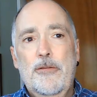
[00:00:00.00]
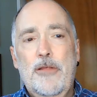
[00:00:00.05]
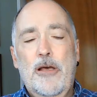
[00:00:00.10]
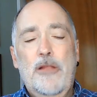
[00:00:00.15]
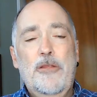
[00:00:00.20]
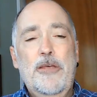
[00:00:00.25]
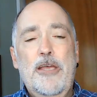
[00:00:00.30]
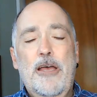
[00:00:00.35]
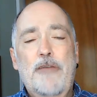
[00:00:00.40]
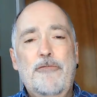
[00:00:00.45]

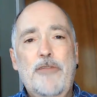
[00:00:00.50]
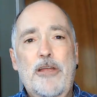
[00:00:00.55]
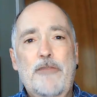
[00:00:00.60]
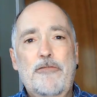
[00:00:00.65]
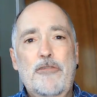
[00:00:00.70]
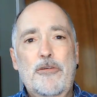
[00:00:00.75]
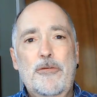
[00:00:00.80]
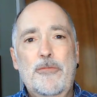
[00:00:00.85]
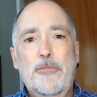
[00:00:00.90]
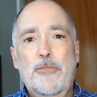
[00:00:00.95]
Luckily, I've
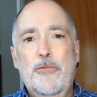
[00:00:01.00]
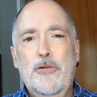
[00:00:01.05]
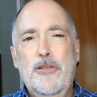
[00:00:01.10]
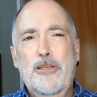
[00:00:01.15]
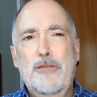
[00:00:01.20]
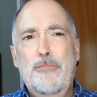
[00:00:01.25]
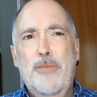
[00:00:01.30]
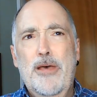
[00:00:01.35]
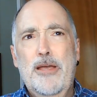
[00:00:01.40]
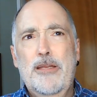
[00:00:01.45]
never
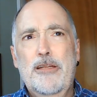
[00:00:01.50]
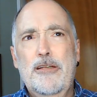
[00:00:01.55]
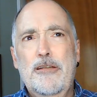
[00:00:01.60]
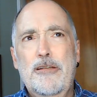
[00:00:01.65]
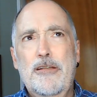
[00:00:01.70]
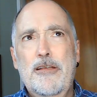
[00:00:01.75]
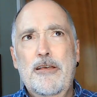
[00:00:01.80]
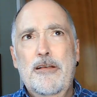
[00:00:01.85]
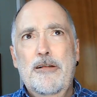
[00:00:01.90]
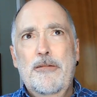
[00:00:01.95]
really been
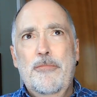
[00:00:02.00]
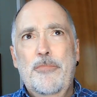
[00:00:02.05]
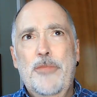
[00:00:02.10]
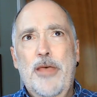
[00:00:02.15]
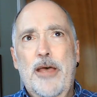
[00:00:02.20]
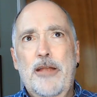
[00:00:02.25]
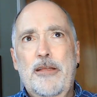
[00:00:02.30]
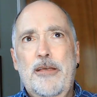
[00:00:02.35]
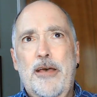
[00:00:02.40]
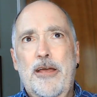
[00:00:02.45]
in
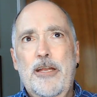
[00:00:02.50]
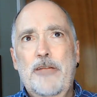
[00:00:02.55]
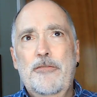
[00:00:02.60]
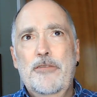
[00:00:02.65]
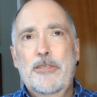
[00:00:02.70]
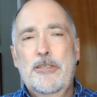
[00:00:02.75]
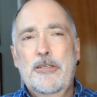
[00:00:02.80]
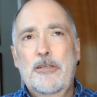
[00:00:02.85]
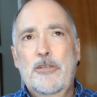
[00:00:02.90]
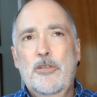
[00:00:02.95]
that kind
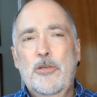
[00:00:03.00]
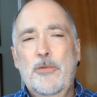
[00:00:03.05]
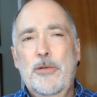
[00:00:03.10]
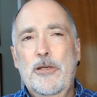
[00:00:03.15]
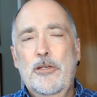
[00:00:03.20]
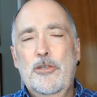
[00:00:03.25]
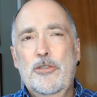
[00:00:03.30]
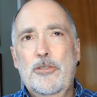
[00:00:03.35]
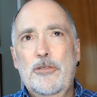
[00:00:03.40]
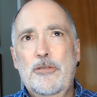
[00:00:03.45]
of a
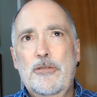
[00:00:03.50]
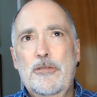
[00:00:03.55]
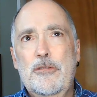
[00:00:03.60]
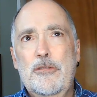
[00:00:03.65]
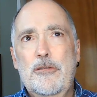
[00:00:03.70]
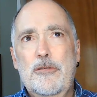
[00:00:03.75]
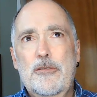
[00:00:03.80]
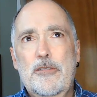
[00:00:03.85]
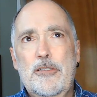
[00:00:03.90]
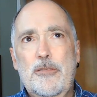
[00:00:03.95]

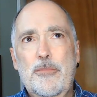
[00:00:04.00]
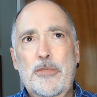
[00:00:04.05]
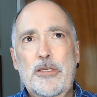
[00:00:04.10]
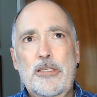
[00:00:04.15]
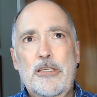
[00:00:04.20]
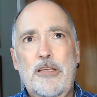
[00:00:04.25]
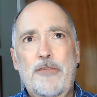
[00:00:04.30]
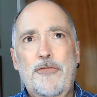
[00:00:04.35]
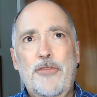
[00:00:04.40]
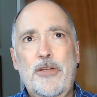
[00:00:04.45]
situation
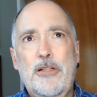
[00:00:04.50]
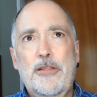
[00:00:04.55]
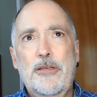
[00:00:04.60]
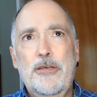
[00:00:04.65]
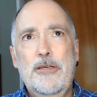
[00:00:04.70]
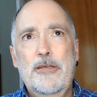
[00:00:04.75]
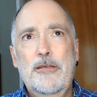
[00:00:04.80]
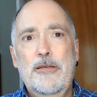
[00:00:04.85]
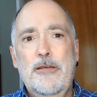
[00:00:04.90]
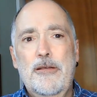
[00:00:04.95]

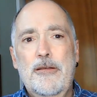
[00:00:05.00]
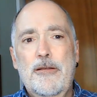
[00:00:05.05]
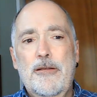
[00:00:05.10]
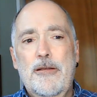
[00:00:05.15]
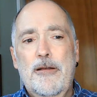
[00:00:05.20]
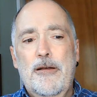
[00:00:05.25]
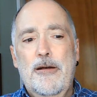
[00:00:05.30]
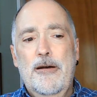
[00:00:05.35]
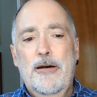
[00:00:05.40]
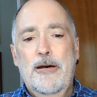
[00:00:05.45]
specifically.
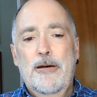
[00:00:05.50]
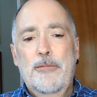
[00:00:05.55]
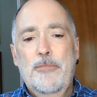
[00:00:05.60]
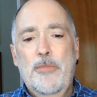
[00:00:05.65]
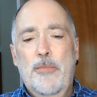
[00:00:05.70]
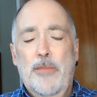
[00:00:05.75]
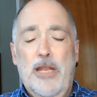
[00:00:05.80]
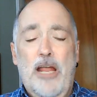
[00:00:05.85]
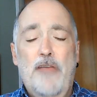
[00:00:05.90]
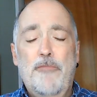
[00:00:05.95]

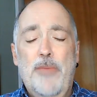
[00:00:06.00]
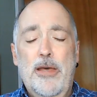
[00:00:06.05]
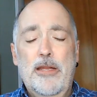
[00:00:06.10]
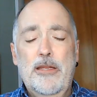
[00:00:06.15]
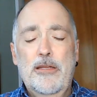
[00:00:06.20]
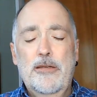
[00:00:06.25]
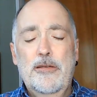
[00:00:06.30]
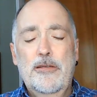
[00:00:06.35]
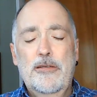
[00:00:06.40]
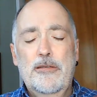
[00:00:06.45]
Um, I mean, I've
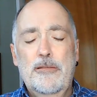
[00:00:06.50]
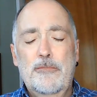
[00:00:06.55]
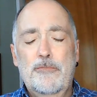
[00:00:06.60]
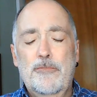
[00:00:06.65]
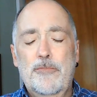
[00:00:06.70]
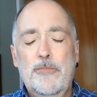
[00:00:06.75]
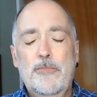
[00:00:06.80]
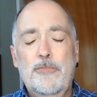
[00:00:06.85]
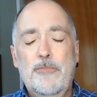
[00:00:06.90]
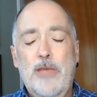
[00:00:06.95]
been in
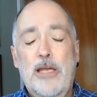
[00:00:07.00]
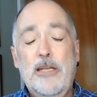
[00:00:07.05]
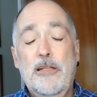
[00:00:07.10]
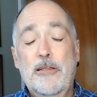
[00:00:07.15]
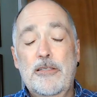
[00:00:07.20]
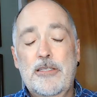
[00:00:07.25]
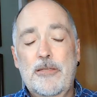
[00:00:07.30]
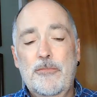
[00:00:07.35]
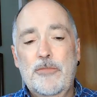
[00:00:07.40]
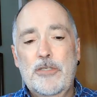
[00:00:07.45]
been
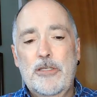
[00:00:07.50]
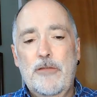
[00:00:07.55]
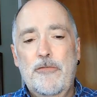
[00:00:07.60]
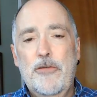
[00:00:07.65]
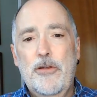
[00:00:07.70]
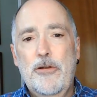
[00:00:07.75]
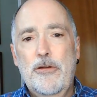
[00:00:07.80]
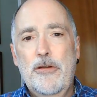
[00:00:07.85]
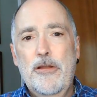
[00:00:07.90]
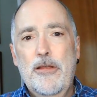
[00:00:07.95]
in some
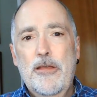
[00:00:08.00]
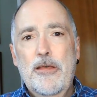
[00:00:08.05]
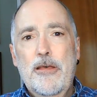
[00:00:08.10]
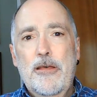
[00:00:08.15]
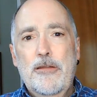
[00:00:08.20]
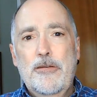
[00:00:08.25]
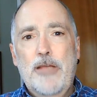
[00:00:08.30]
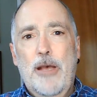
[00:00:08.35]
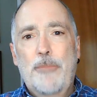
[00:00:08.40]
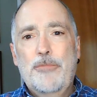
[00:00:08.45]
severe
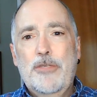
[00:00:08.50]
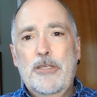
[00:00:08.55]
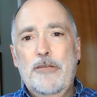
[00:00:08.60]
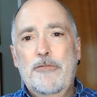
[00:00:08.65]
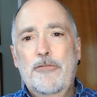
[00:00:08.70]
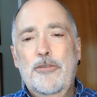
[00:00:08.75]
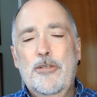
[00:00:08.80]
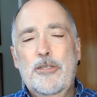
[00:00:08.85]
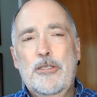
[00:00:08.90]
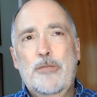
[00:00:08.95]
depths
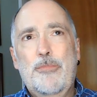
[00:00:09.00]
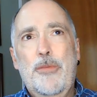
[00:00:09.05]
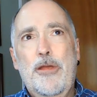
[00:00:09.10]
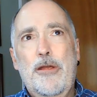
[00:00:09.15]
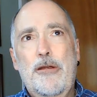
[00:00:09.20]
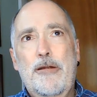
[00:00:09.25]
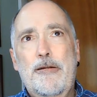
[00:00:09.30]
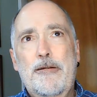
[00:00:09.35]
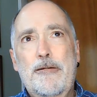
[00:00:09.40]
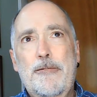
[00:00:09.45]
of
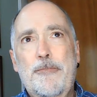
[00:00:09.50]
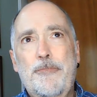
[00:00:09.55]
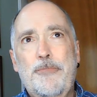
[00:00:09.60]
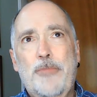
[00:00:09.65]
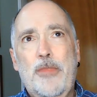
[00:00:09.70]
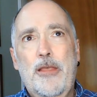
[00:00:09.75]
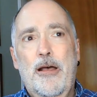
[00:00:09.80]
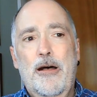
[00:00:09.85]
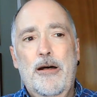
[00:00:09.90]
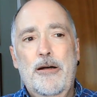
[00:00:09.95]
despair
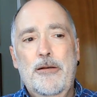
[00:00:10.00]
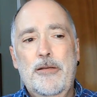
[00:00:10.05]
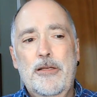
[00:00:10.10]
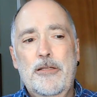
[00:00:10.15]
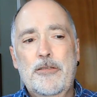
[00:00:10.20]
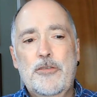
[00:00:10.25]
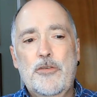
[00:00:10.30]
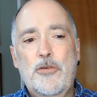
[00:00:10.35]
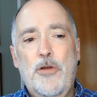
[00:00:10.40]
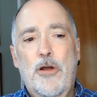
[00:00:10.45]
uh,
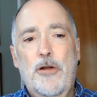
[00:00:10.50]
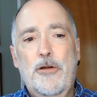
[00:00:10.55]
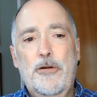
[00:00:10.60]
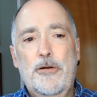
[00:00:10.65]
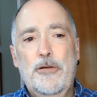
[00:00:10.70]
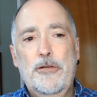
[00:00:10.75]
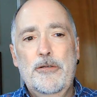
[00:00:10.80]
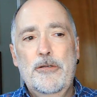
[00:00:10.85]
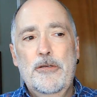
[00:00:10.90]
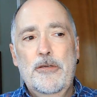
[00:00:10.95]
and
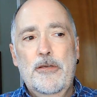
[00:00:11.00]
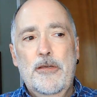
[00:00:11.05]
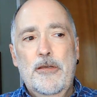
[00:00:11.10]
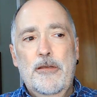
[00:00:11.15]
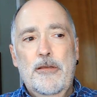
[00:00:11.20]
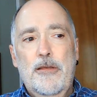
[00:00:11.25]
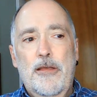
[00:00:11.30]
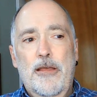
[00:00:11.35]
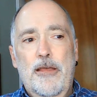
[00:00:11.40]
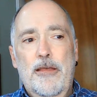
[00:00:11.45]
struggle,
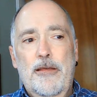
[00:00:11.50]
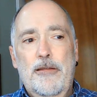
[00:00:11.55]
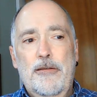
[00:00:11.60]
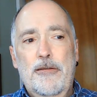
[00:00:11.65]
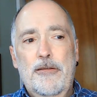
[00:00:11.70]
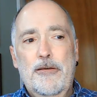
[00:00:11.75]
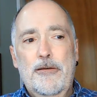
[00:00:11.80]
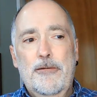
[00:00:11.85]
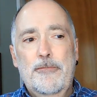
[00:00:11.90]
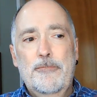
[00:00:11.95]

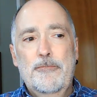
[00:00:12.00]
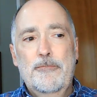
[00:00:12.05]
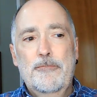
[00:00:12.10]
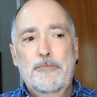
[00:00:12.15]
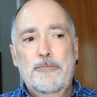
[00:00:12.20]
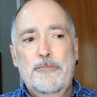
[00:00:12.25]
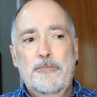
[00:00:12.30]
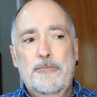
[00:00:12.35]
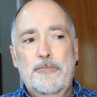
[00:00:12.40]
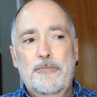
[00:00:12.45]
and um,
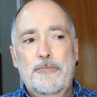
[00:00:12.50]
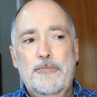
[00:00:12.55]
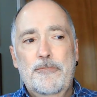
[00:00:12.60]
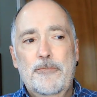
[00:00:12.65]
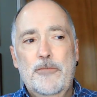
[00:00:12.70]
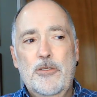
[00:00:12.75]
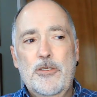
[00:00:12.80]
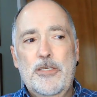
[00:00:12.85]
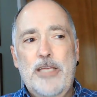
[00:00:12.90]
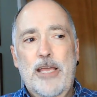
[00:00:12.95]

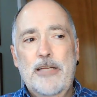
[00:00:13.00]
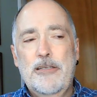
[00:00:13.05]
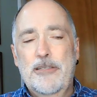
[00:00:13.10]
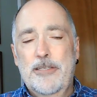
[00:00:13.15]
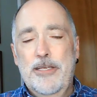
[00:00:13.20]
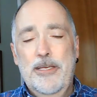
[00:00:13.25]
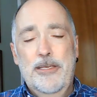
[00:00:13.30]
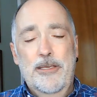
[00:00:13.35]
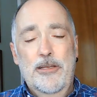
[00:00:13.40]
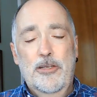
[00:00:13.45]
just
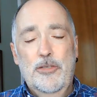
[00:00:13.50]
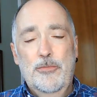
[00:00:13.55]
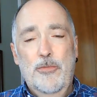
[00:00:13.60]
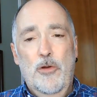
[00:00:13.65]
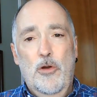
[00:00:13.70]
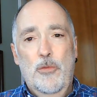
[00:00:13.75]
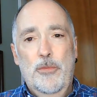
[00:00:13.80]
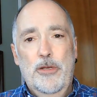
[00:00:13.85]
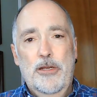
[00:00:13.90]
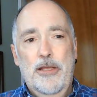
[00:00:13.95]
had, take each
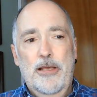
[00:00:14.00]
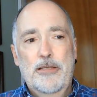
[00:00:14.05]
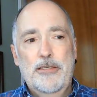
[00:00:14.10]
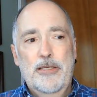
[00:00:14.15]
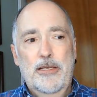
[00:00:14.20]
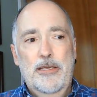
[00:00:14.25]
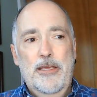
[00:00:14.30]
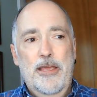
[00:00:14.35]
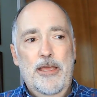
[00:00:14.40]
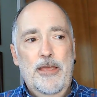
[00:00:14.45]
moment
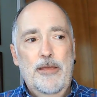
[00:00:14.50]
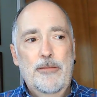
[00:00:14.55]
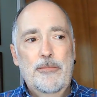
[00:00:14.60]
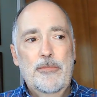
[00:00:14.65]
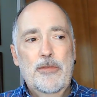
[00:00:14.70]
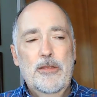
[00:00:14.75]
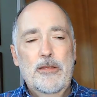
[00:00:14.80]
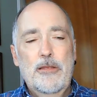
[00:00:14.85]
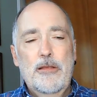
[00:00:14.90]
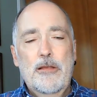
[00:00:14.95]
as it
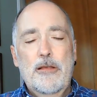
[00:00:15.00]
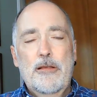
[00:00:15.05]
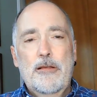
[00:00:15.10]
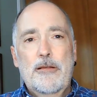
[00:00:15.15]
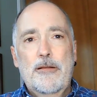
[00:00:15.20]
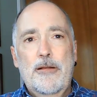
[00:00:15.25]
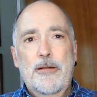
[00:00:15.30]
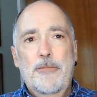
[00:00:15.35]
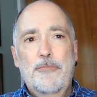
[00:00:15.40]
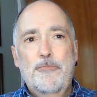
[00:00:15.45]
came.
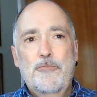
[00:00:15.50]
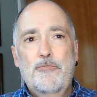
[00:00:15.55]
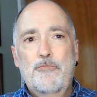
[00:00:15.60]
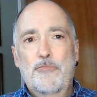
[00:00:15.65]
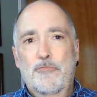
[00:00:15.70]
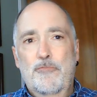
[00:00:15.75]
Um,